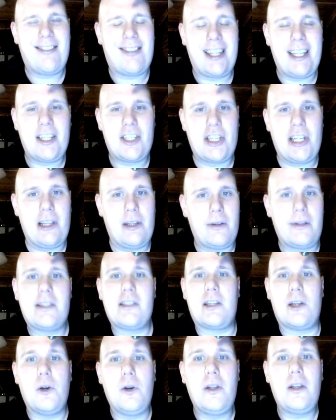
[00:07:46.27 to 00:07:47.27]
think she
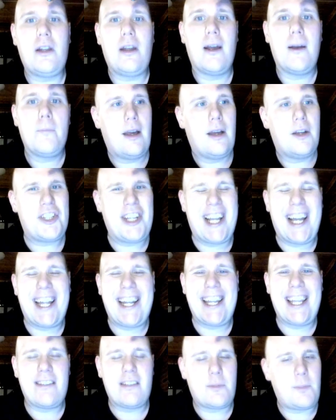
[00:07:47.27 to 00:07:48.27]
looks good, she kind
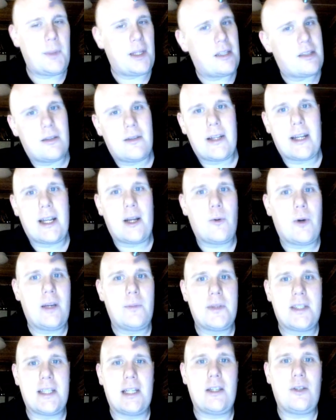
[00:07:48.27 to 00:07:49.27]
of gives me tsundere
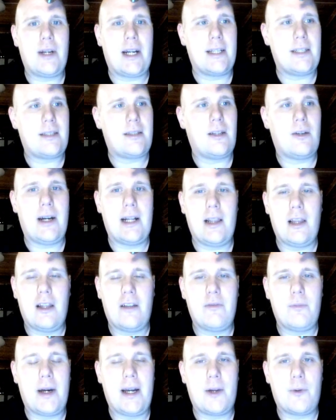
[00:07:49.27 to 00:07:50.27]
vibes, and you guys know I
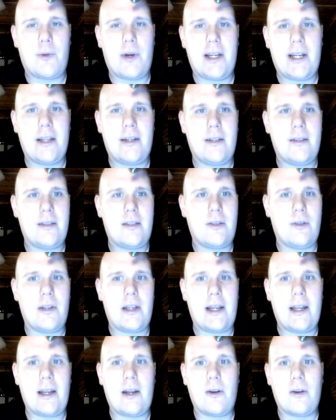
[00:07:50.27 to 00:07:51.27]
love my redheaded
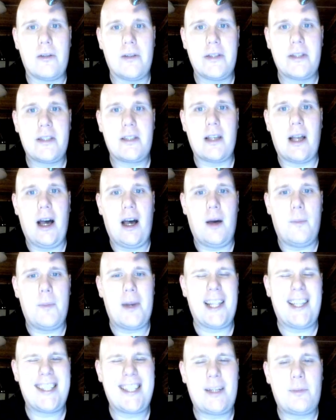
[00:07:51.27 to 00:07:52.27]
tsundere girls, uh, but
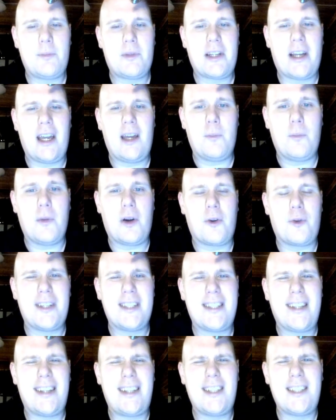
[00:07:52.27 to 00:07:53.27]
at the same time, her
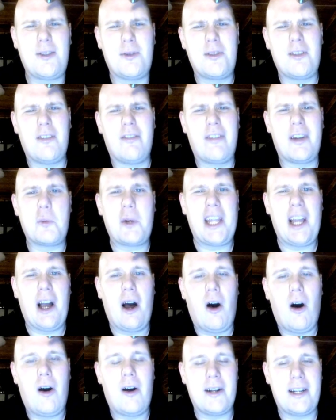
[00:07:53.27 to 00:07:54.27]
design is also very
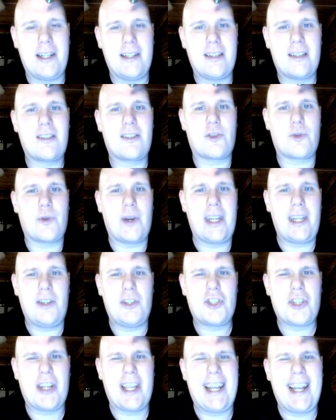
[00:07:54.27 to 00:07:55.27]
odd and
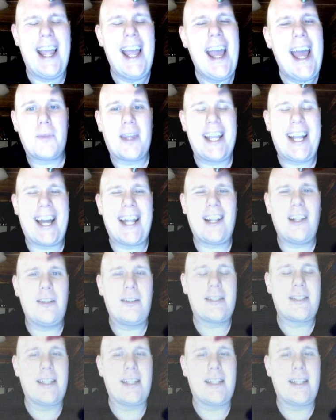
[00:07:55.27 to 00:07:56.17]
strange, and it kind of looks